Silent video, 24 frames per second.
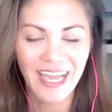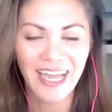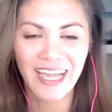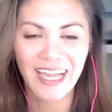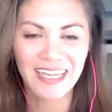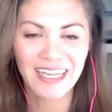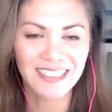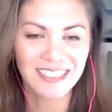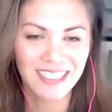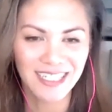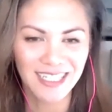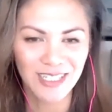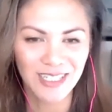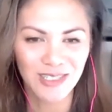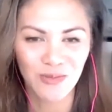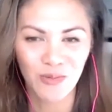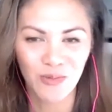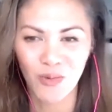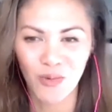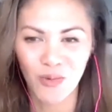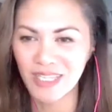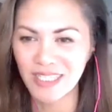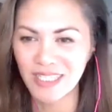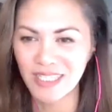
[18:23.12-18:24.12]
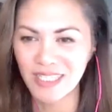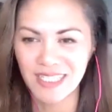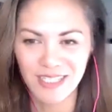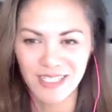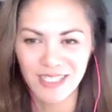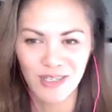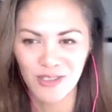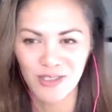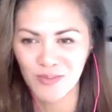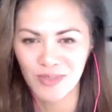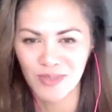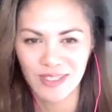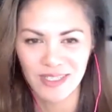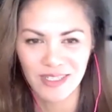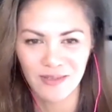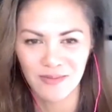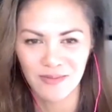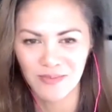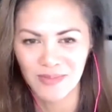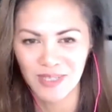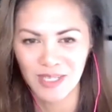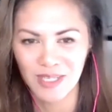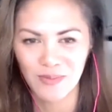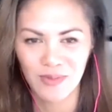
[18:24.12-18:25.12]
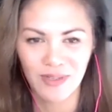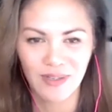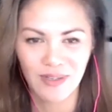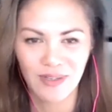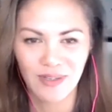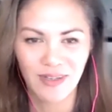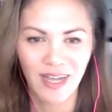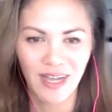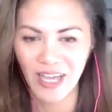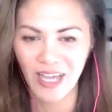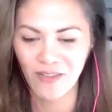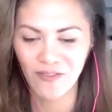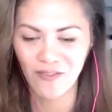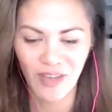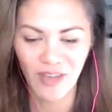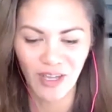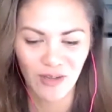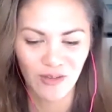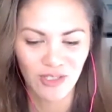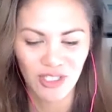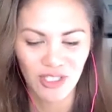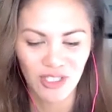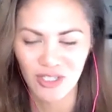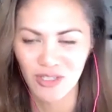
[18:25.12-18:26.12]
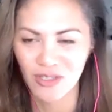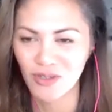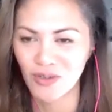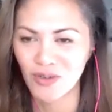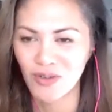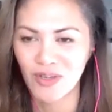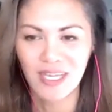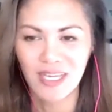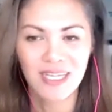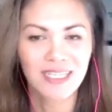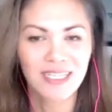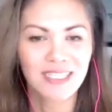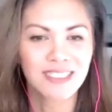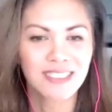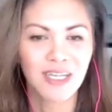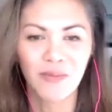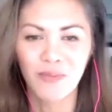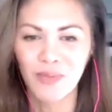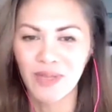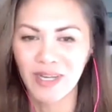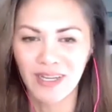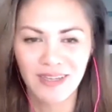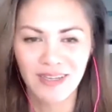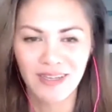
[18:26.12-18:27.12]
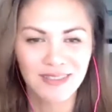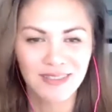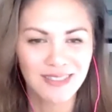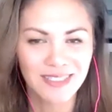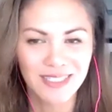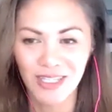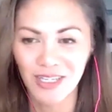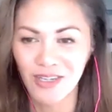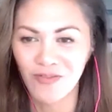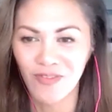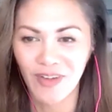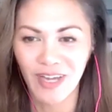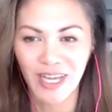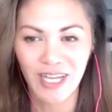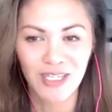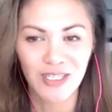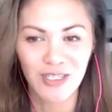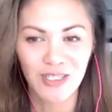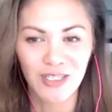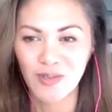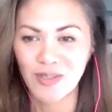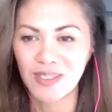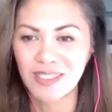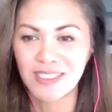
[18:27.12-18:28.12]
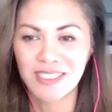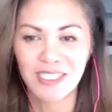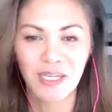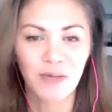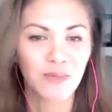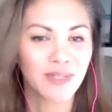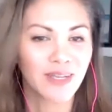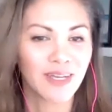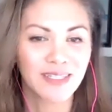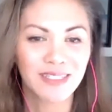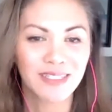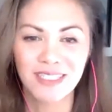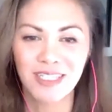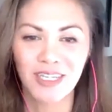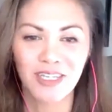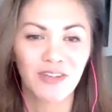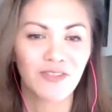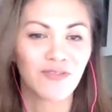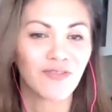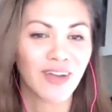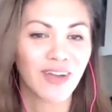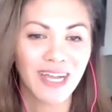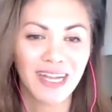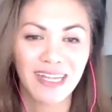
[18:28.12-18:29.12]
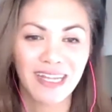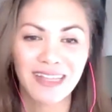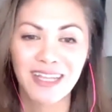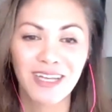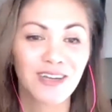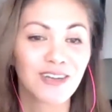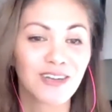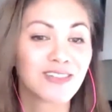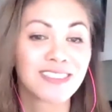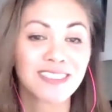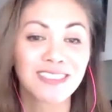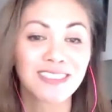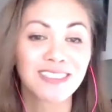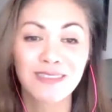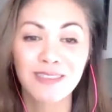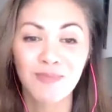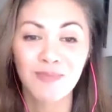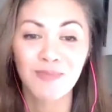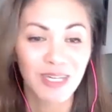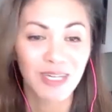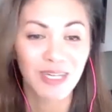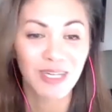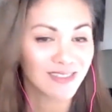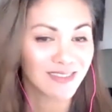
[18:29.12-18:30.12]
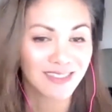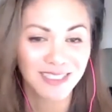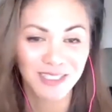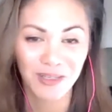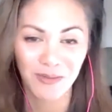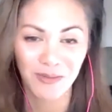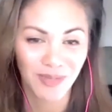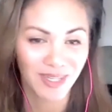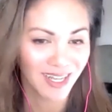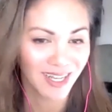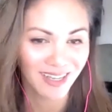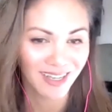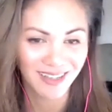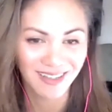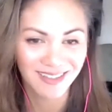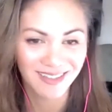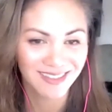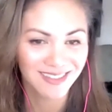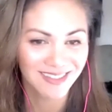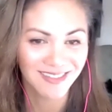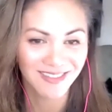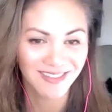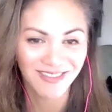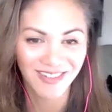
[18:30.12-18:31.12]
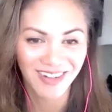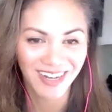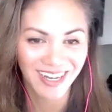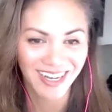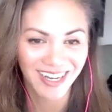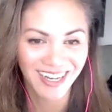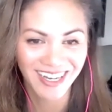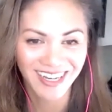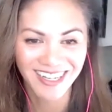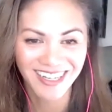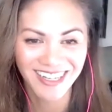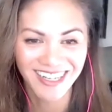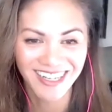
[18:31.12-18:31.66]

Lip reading: As it is, 1 in 600 million people. I found you. Someone else is going to find you, and someone else is going to find their special someone else, right?